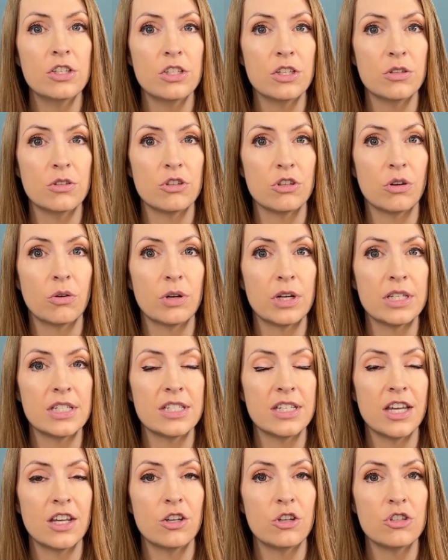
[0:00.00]
do is you're going to
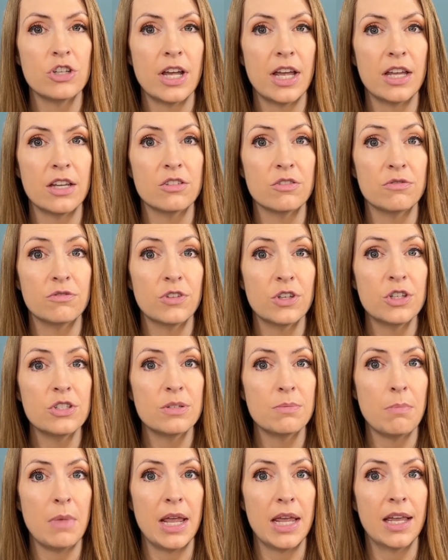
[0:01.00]
tell your child to
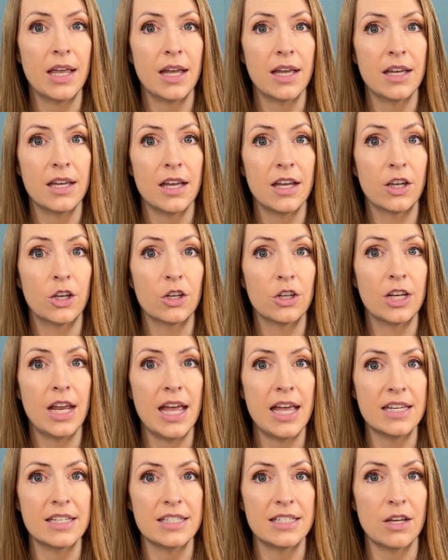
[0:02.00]
first make a good
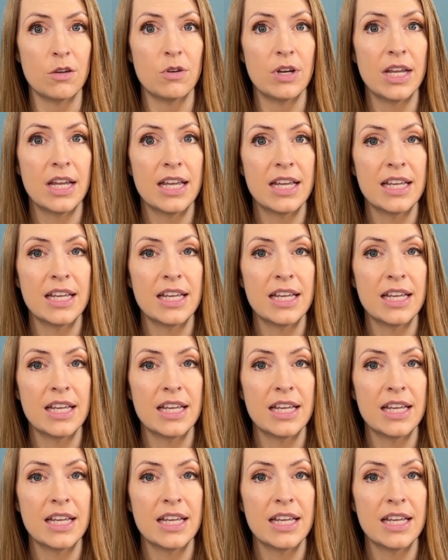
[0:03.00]
S sound.